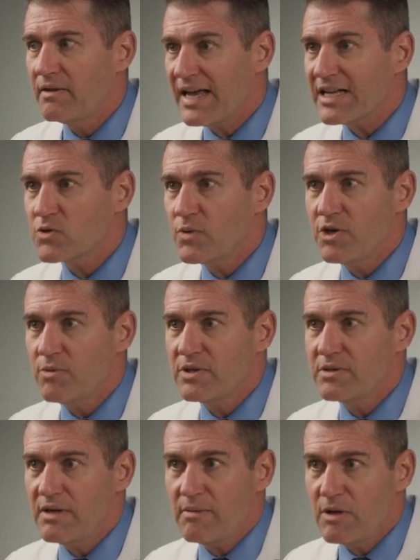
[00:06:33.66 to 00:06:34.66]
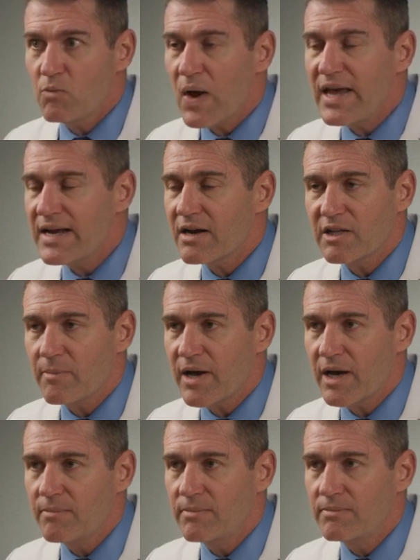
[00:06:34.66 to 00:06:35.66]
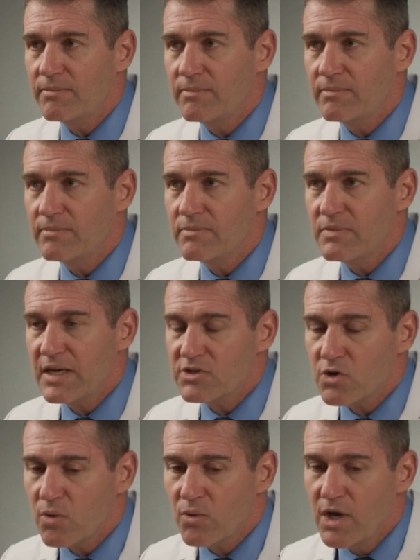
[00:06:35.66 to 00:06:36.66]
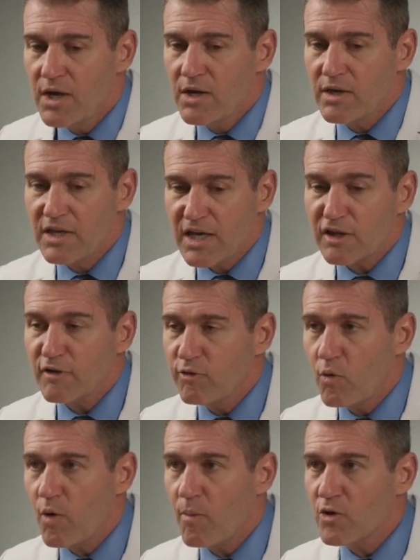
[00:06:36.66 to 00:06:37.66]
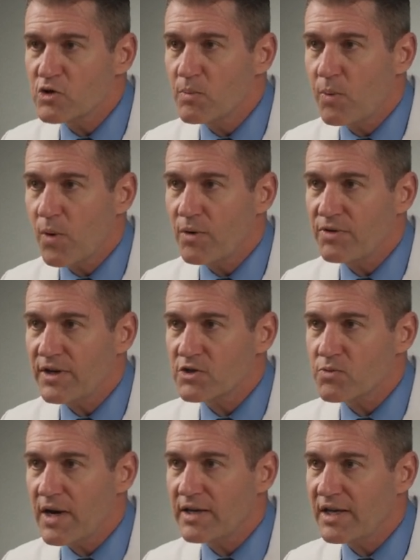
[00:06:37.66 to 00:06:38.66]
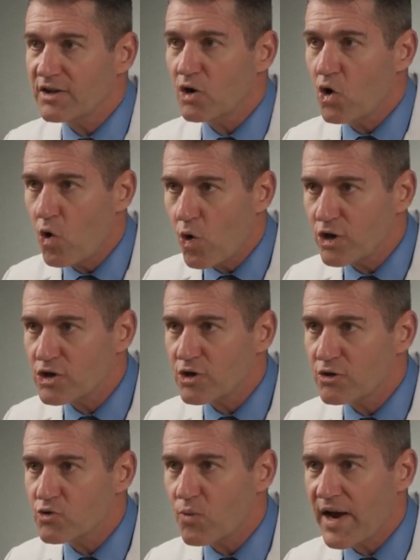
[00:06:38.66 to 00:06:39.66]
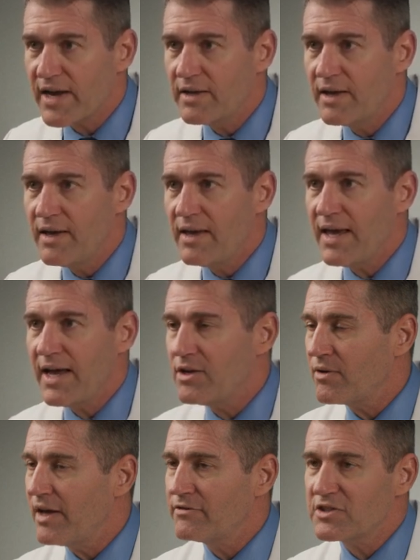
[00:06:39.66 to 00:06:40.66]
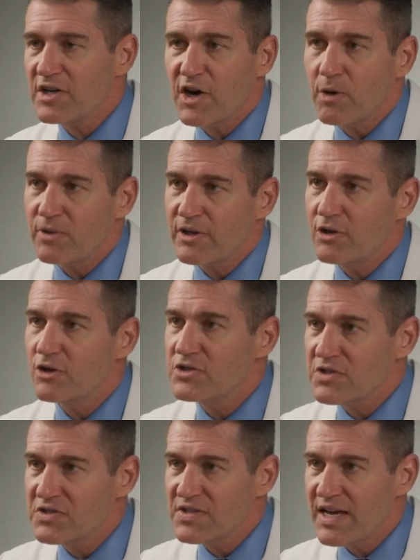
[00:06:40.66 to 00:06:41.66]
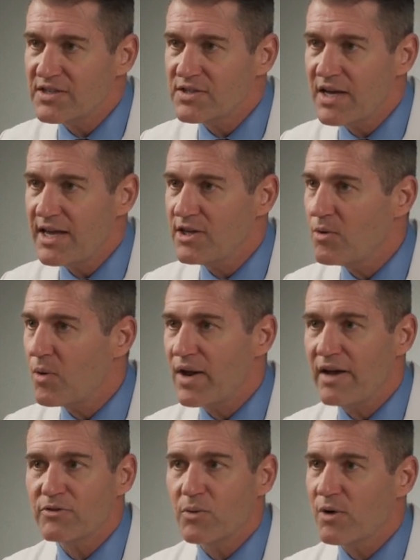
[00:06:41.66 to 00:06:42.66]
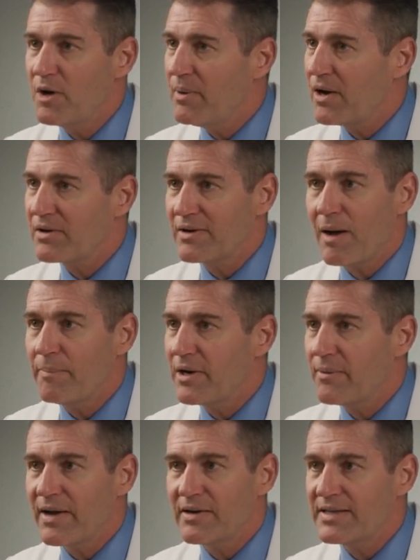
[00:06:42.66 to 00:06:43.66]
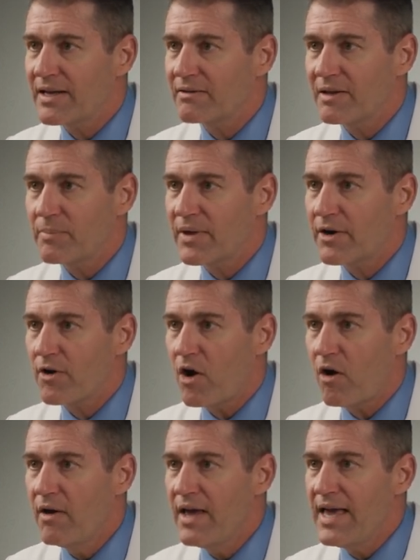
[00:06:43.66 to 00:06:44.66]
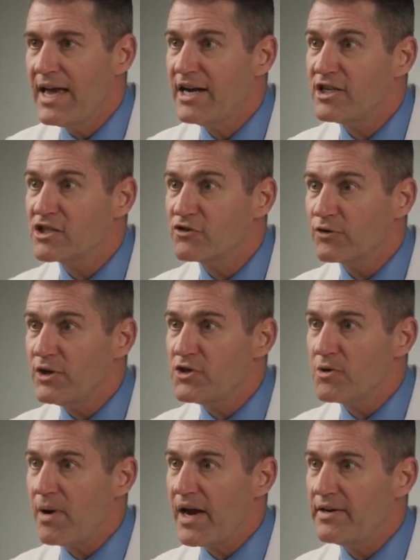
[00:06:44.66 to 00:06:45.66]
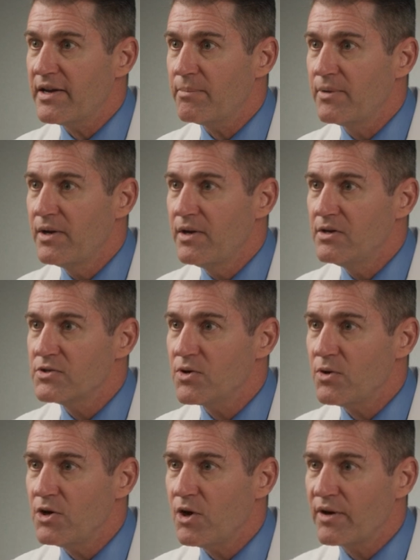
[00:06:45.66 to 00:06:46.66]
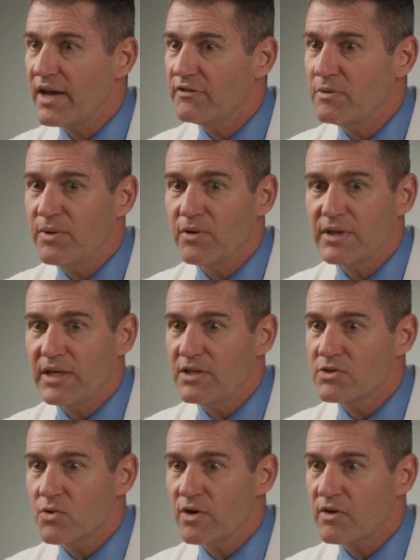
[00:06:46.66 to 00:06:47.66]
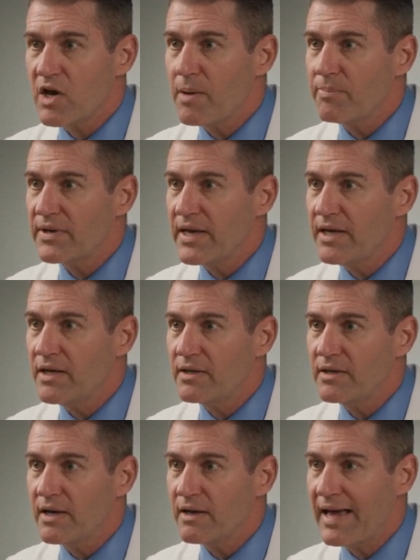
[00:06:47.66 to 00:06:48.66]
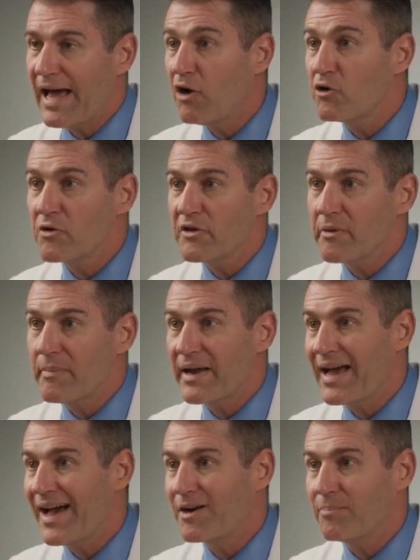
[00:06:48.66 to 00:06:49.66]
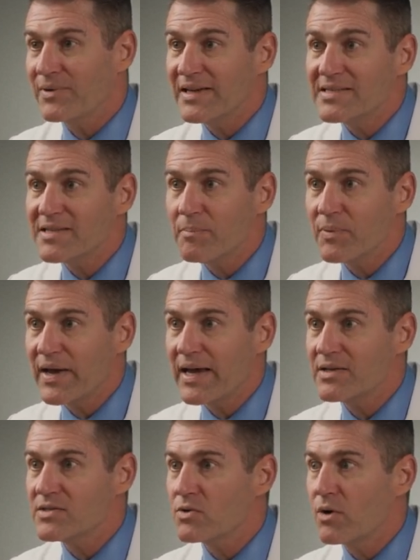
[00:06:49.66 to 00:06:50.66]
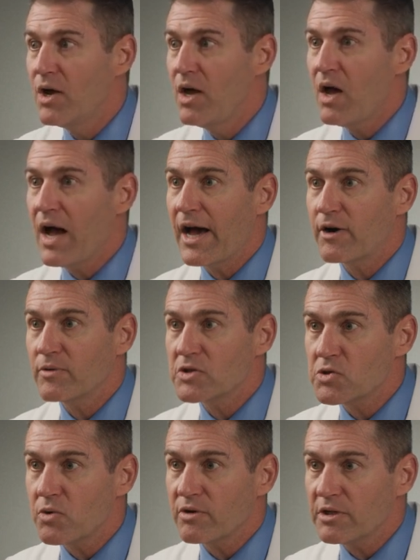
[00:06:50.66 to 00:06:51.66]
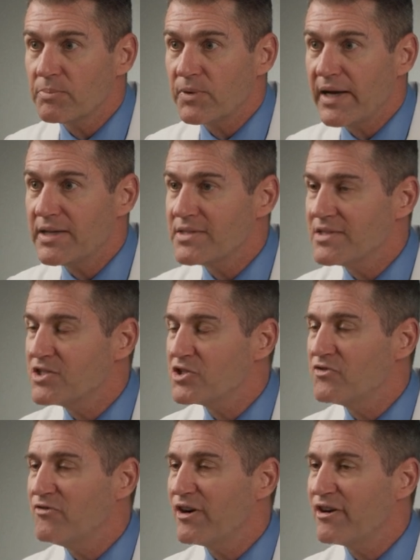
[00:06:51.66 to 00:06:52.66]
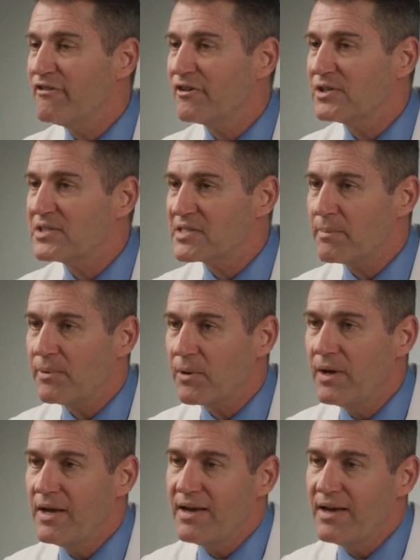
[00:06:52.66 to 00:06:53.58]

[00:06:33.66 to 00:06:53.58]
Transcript: That's when you would, I mean, way down at the bottom. So get the four most important things right, get the cornerstones right, and you'll have terribly good success and you won't have to worry about cupping around a dental implant at all. And it just frees your mind up. So you don't have to build any sort of complicated uh, algorithm on how to place implants or how to restore implants. It's just very, very simple.